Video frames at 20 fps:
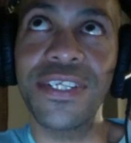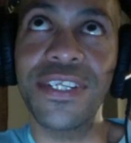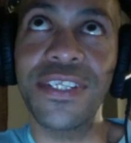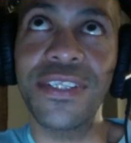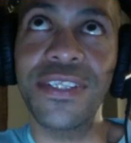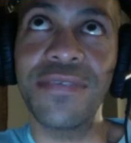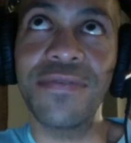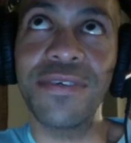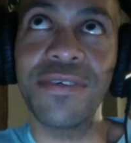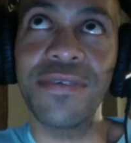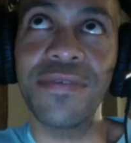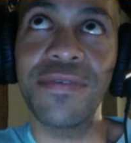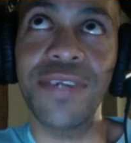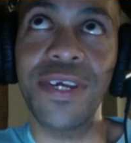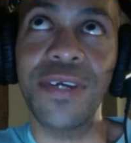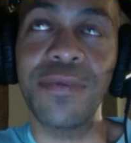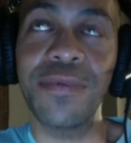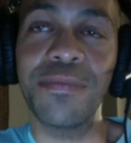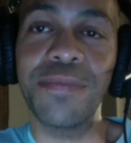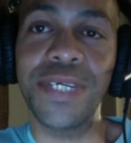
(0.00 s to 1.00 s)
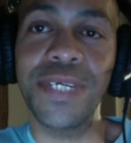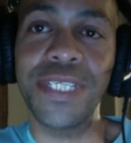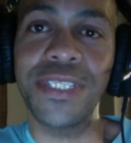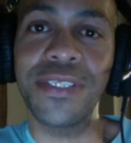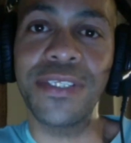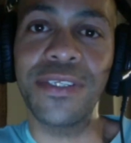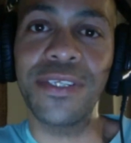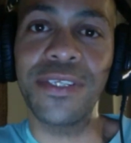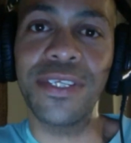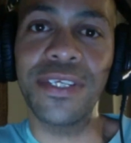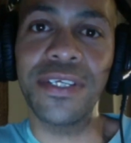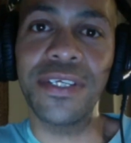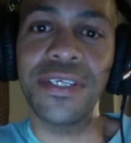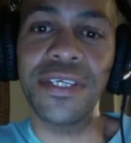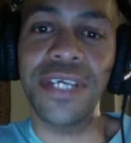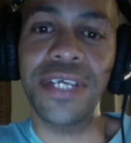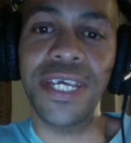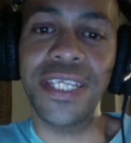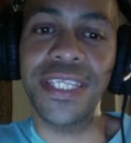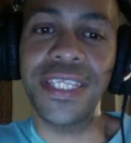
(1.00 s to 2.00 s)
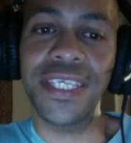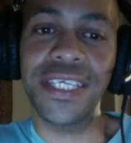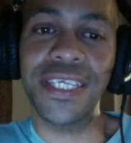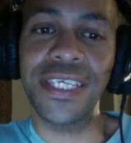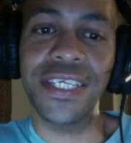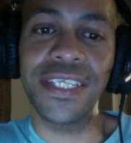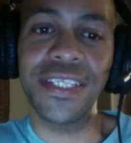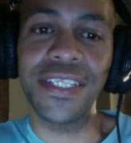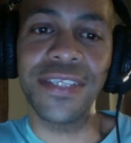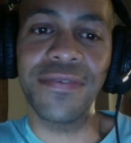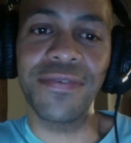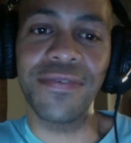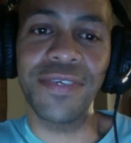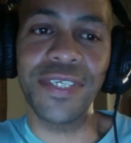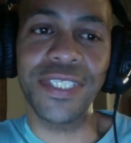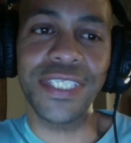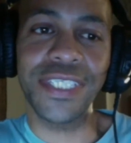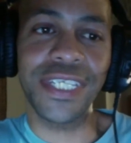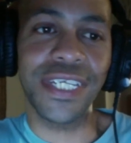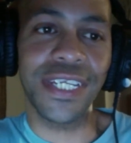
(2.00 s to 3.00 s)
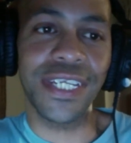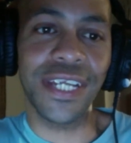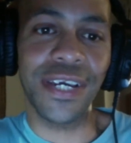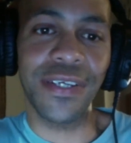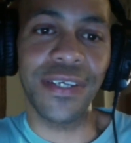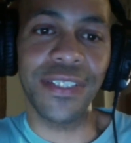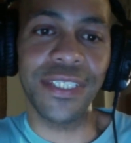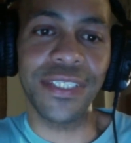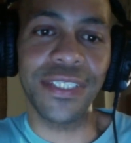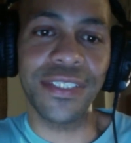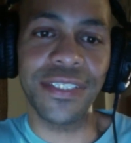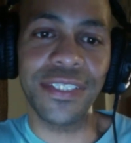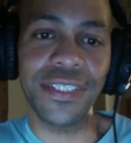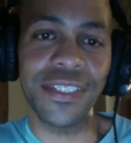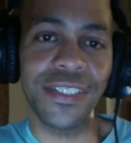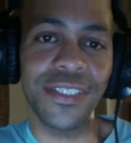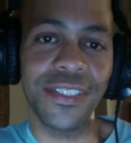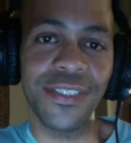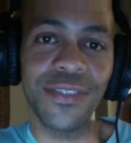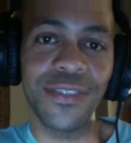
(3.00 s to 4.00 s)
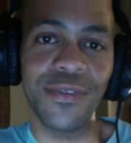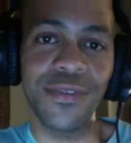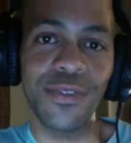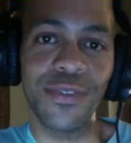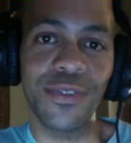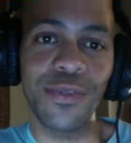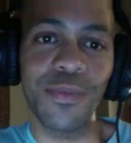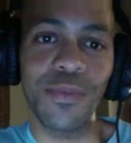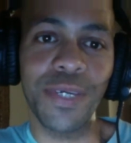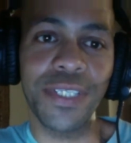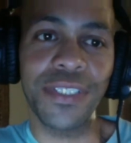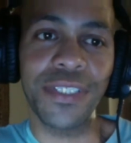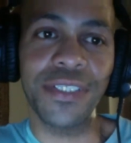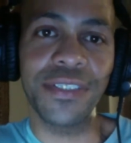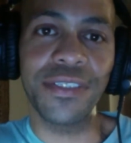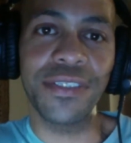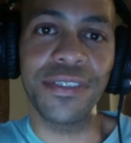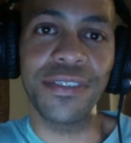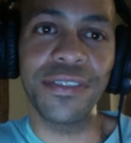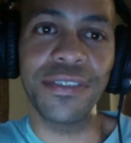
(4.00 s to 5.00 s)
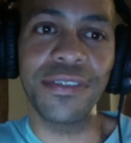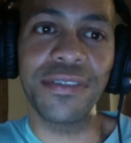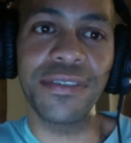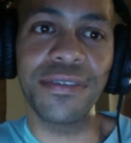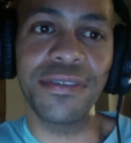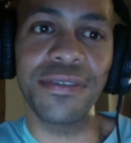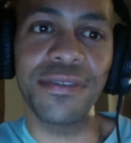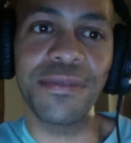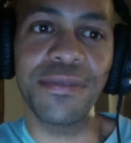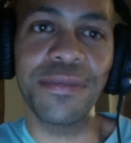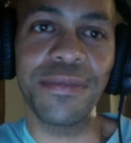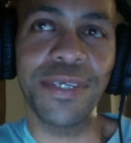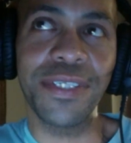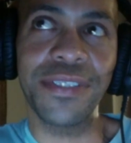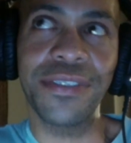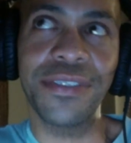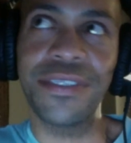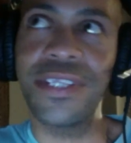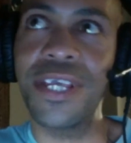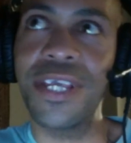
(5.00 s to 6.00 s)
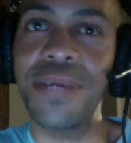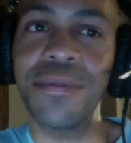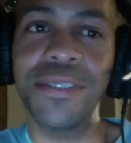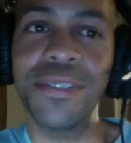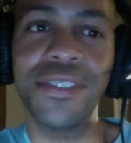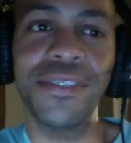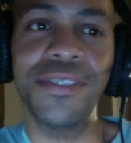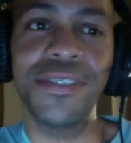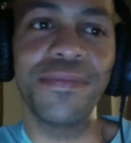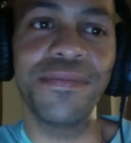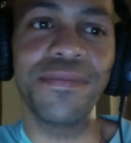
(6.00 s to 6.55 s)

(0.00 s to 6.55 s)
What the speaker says: in the fifth round, but I think in the first three rounds he just took too much damage,